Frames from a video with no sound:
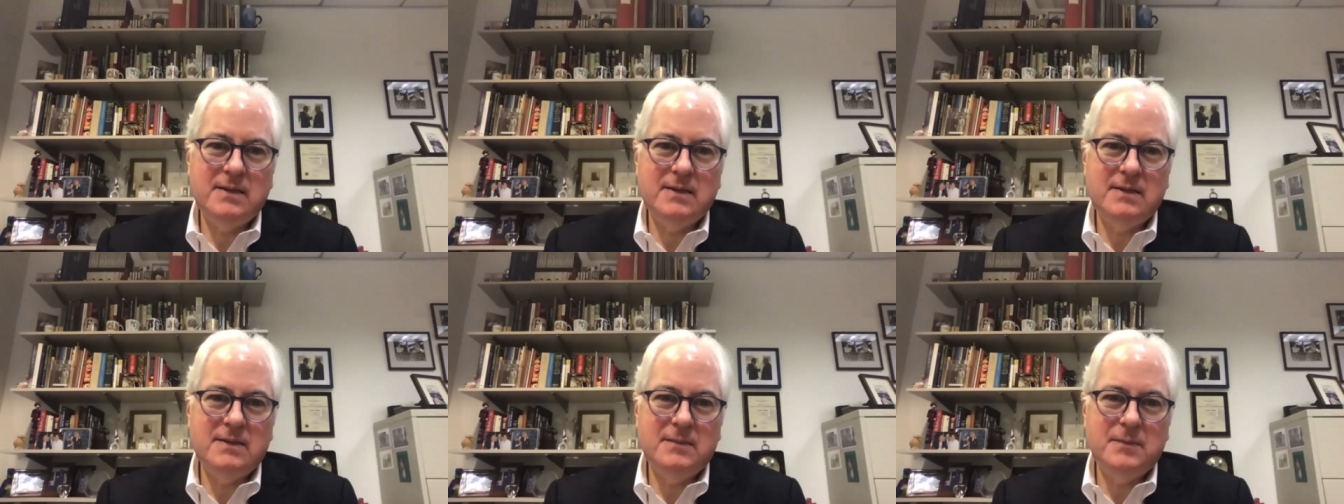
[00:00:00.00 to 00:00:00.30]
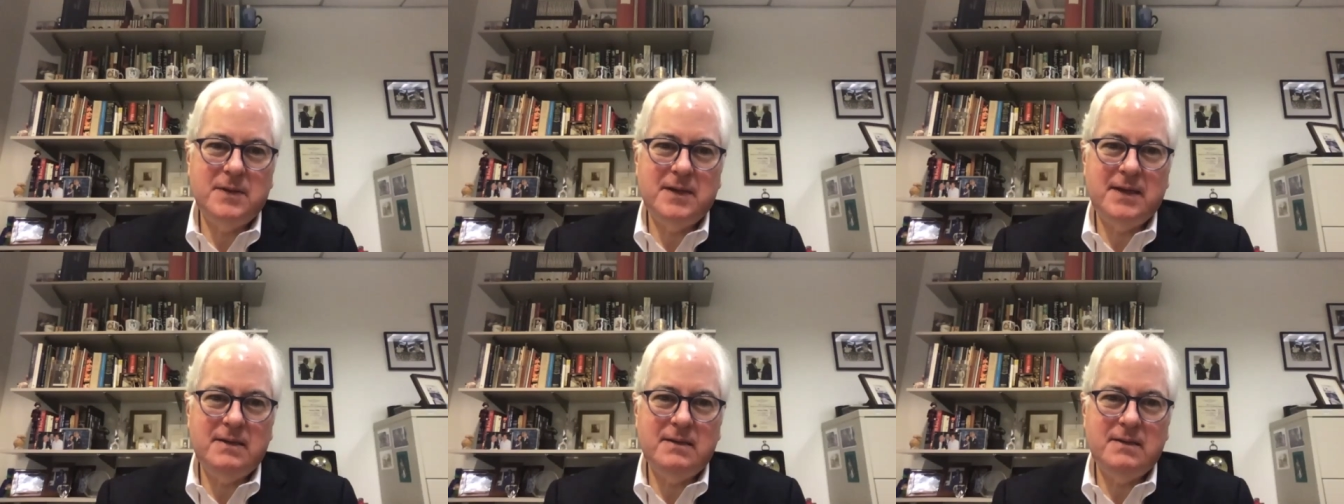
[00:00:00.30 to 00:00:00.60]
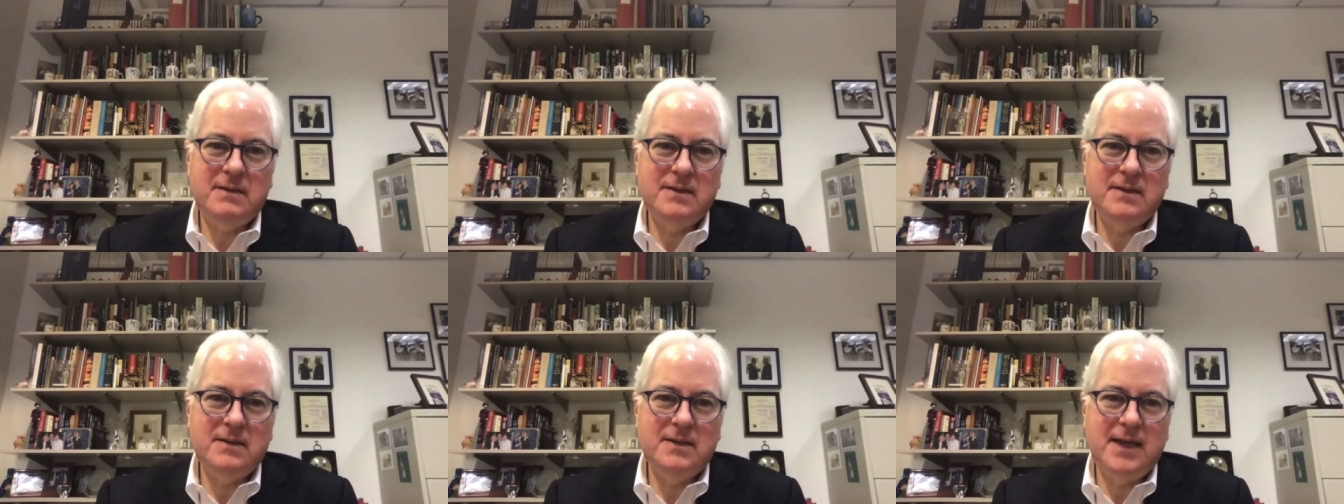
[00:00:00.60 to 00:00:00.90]
But
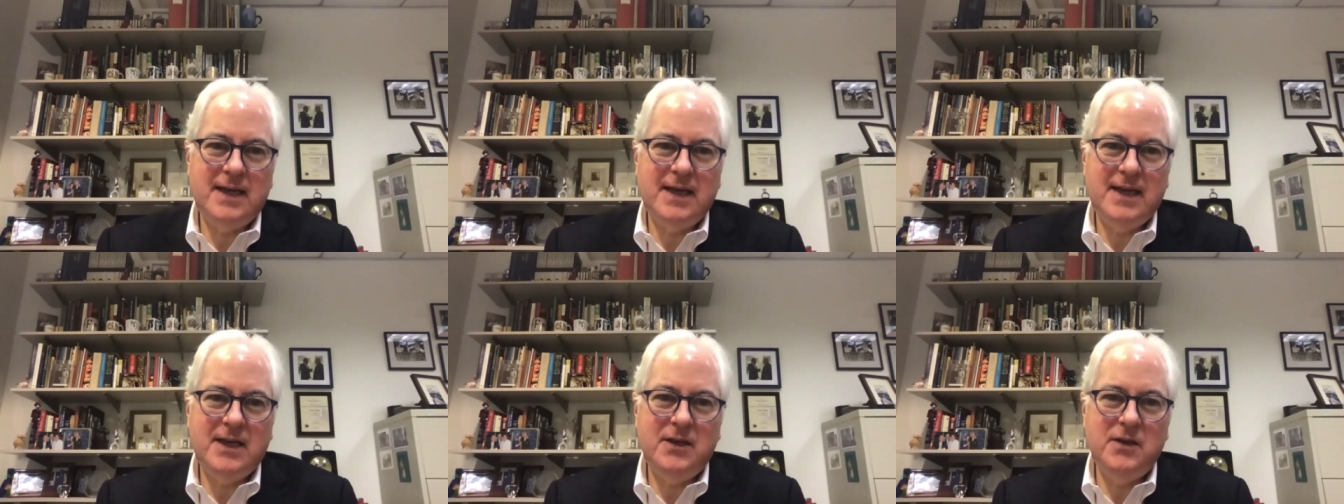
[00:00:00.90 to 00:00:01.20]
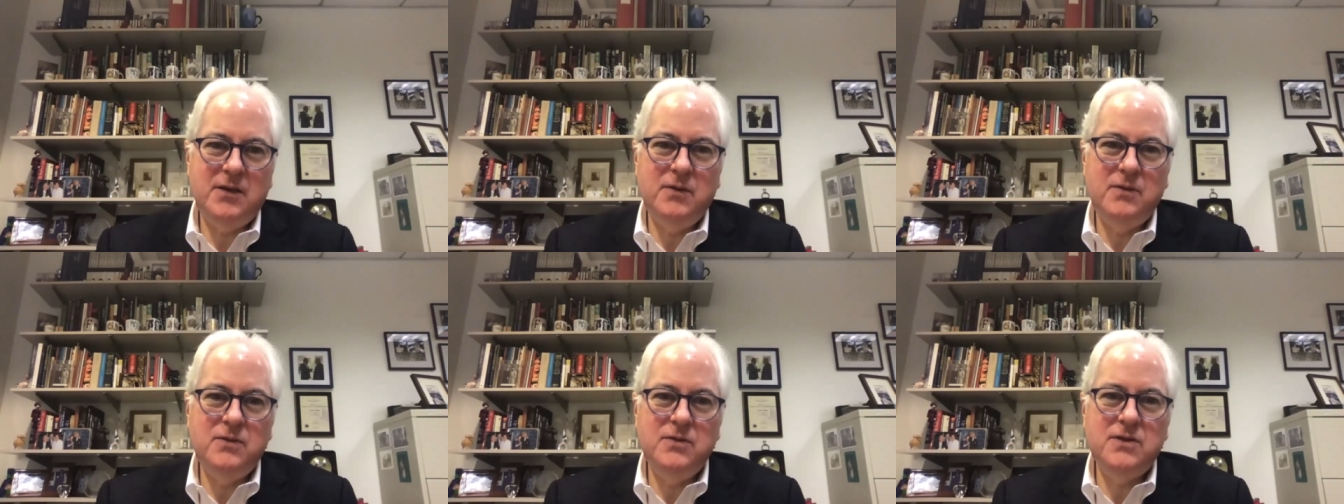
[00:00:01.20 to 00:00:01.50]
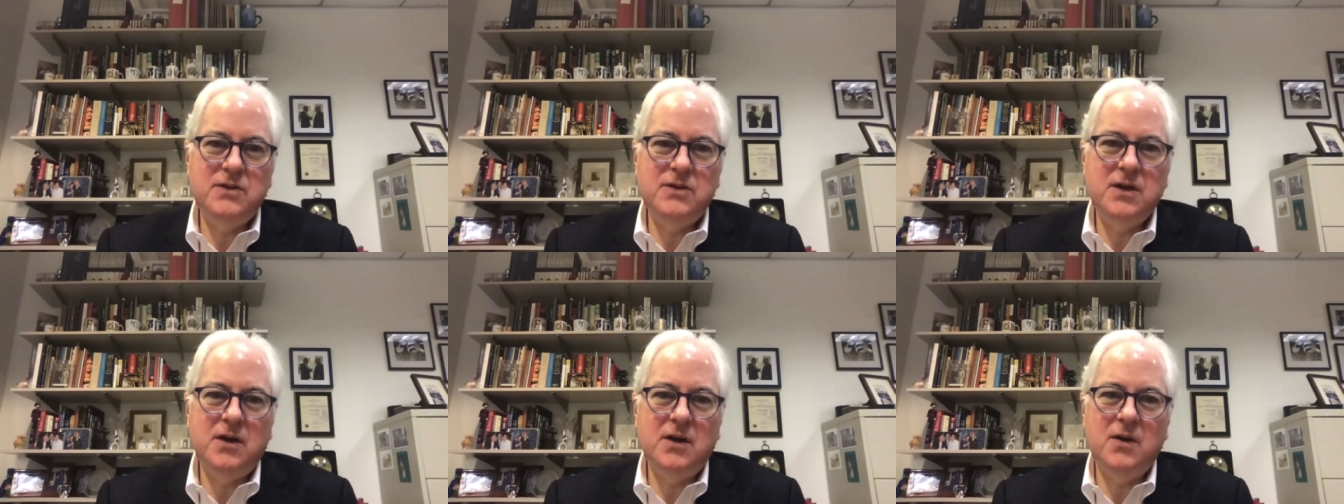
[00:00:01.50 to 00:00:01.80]
thank you
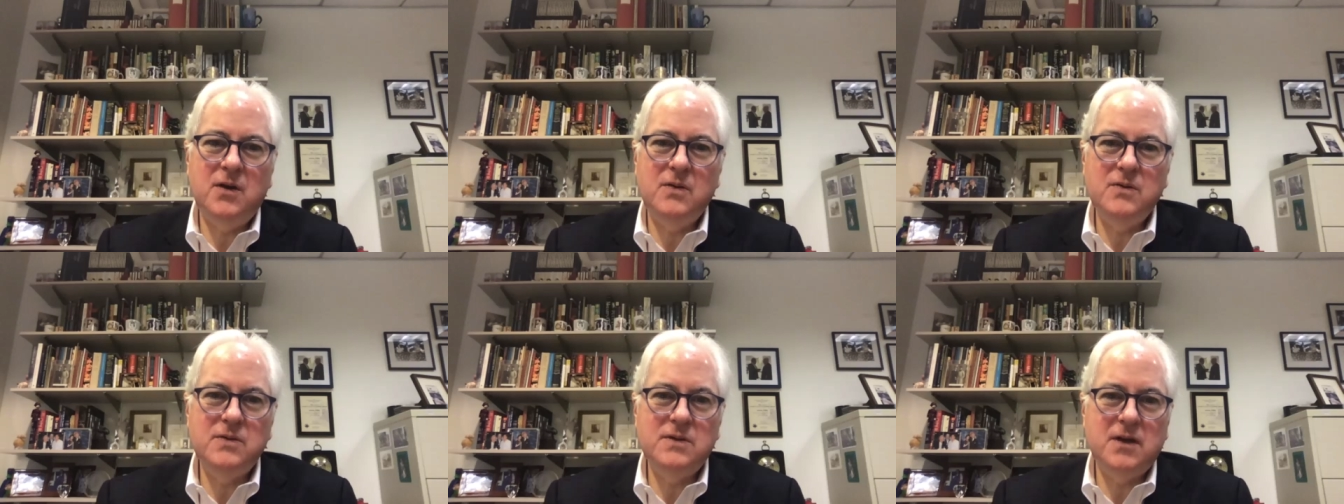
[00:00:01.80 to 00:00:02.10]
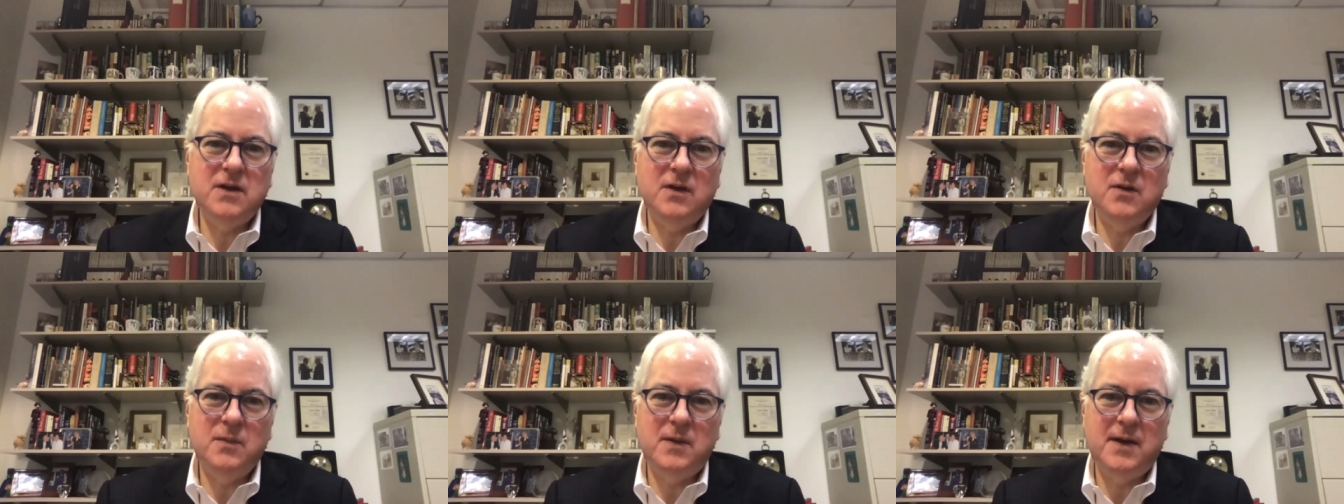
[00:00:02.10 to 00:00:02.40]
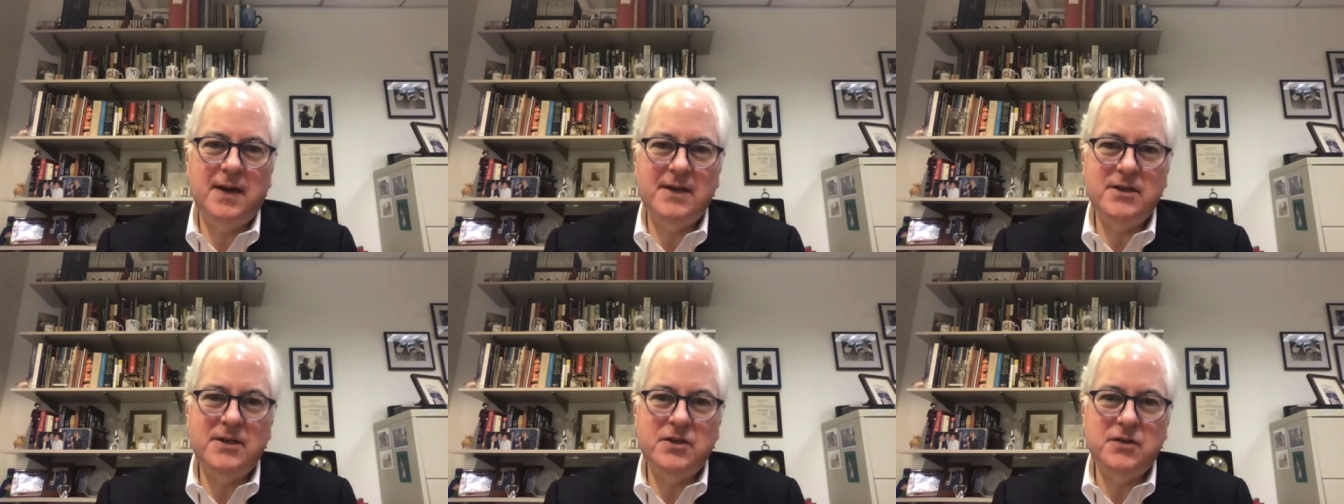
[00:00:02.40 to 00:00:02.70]
so so
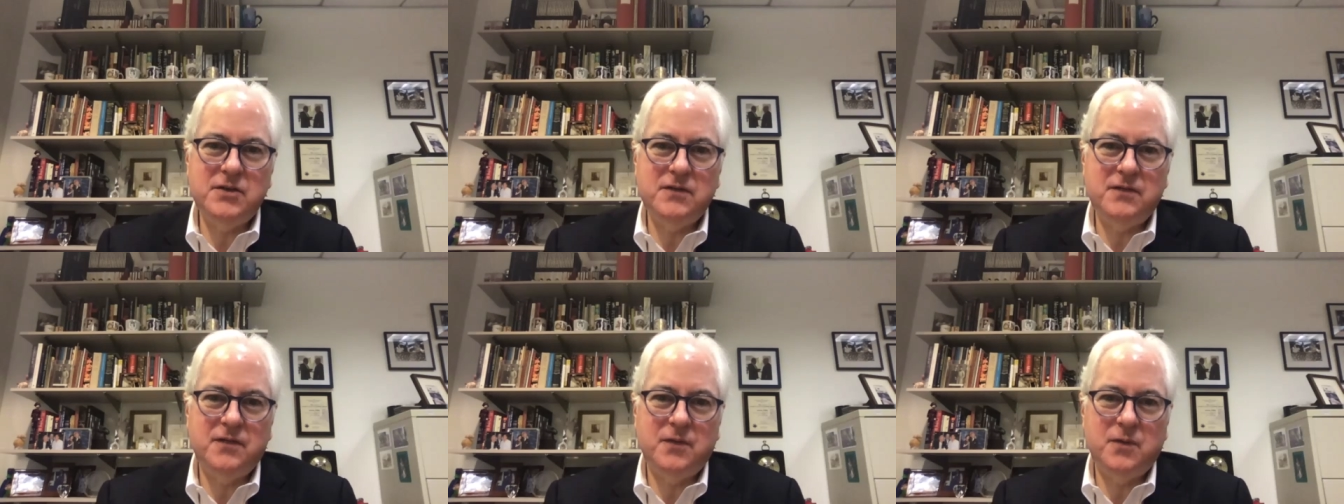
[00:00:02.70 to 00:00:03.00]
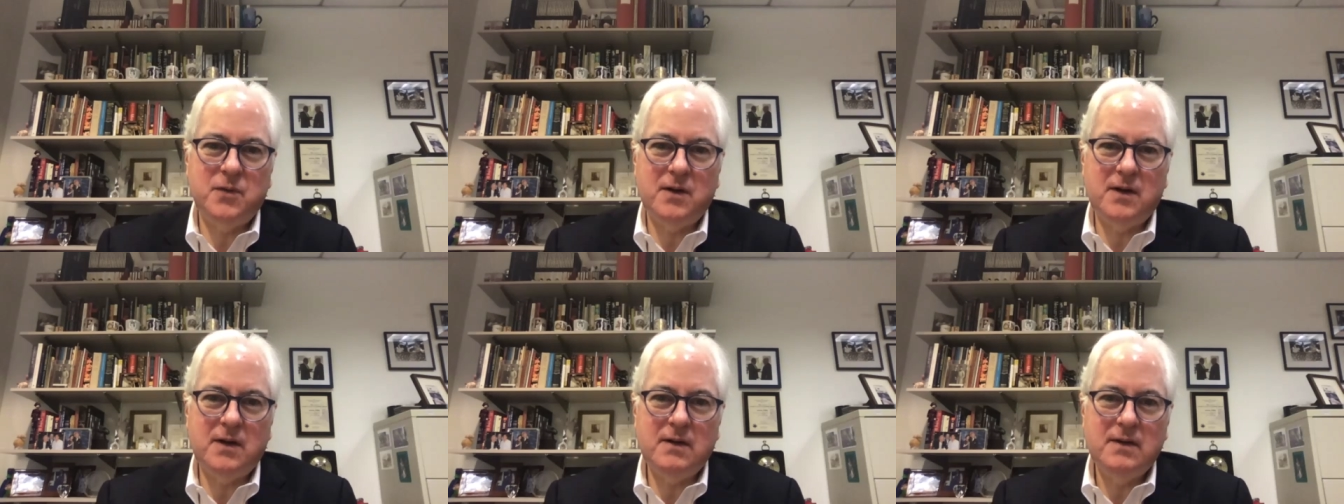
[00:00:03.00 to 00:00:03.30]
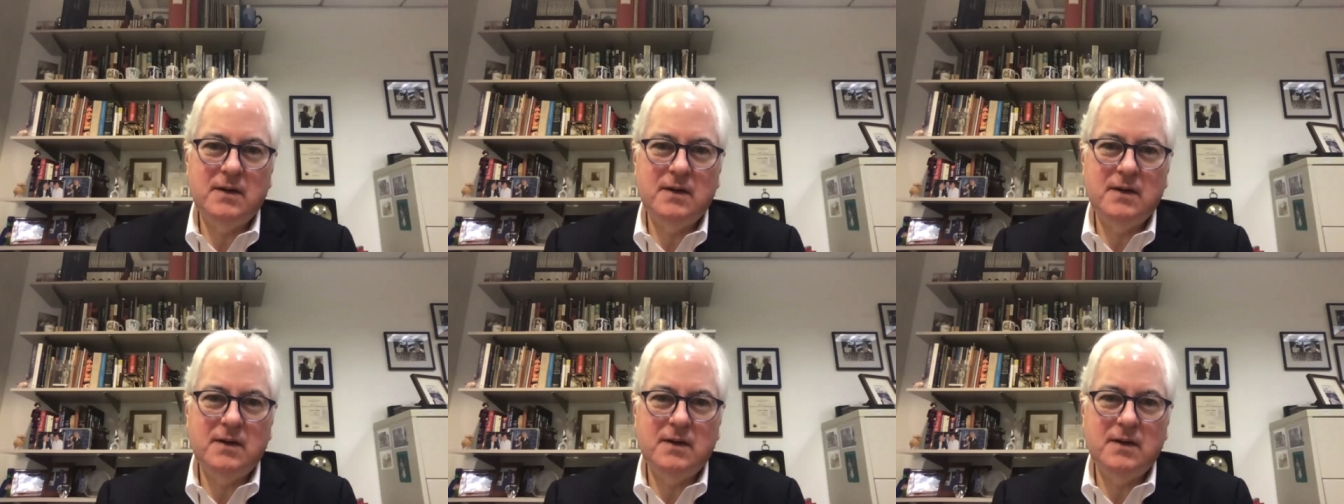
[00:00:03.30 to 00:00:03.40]
much for